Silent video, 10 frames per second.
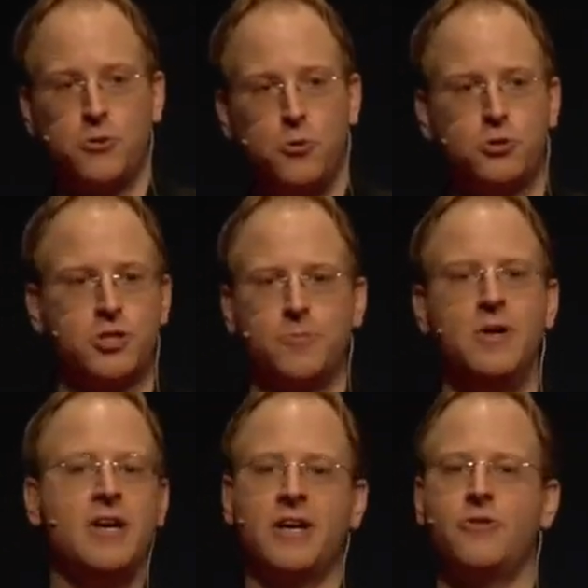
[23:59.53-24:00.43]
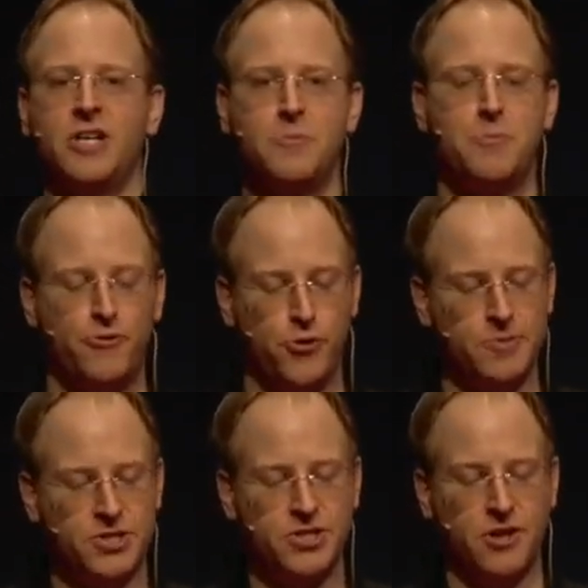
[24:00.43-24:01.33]
awesome, incredible
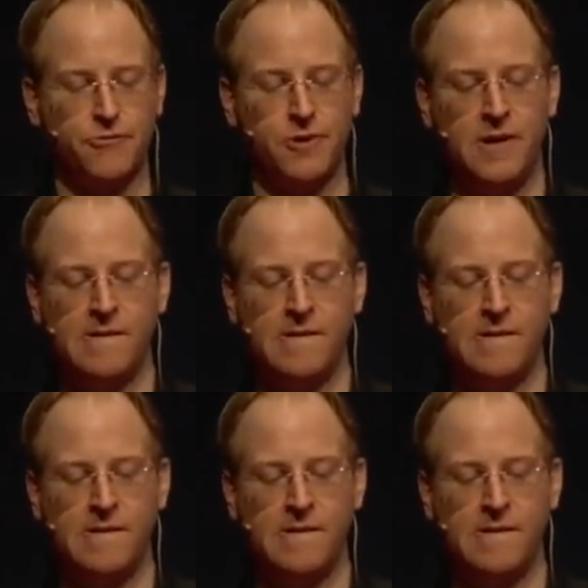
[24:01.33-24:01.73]
performance stuff.